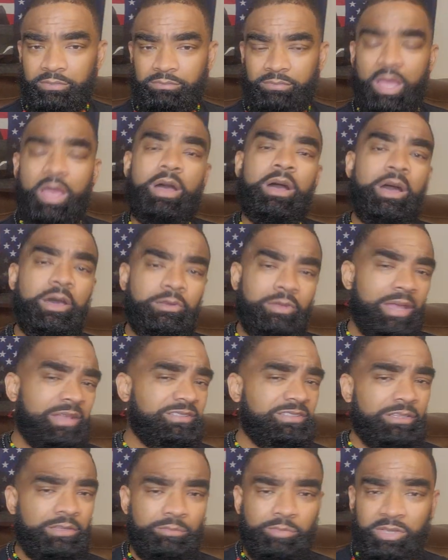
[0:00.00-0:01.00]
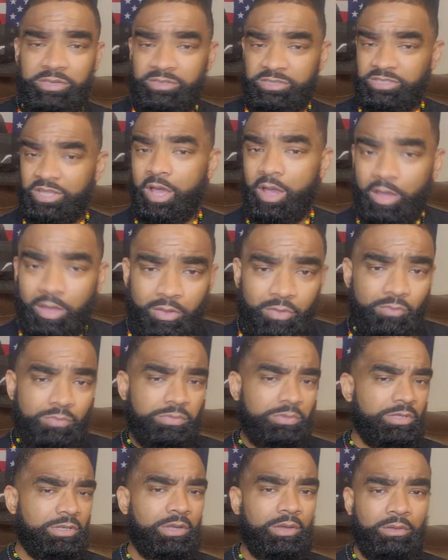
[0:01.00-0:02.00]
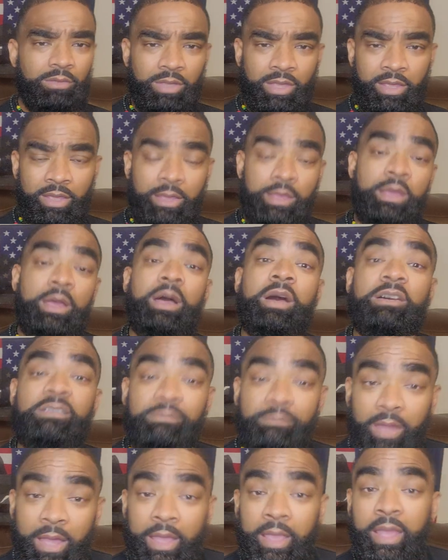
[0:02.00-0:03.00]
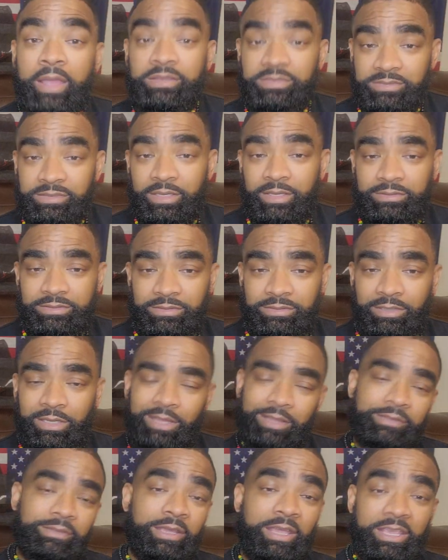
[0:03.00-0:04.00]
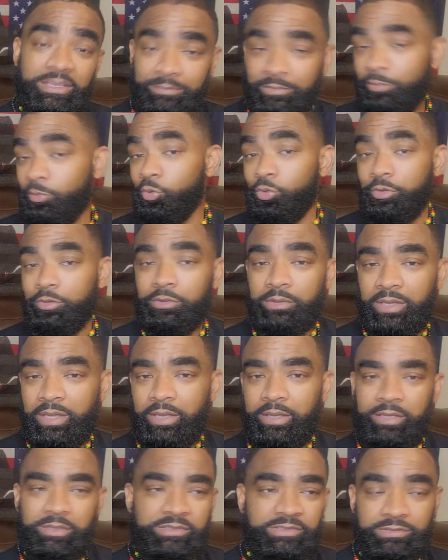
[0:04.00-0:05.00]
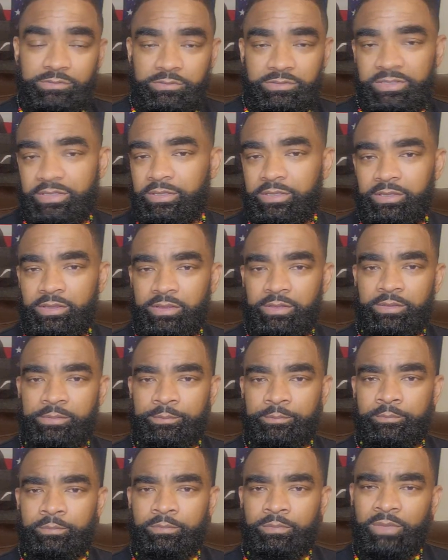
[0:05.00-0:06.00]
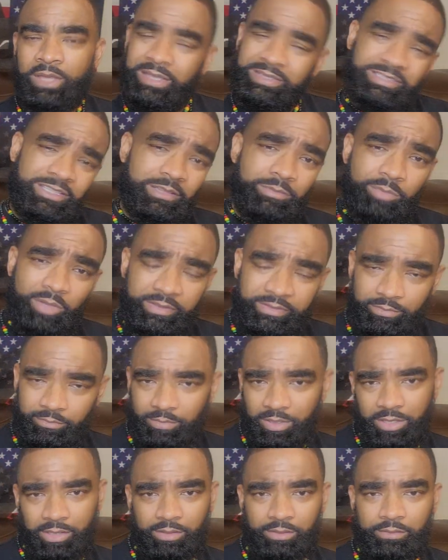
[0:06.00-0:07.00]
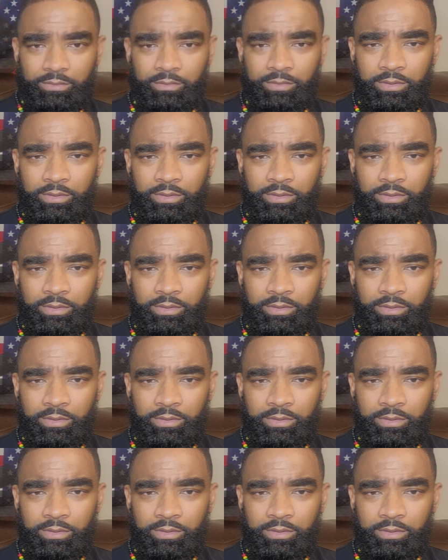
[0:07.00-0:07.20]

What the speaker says: I celebrate all, of my ancestors' holidays, Memorial Day and Juneteenth. I celebrate them all.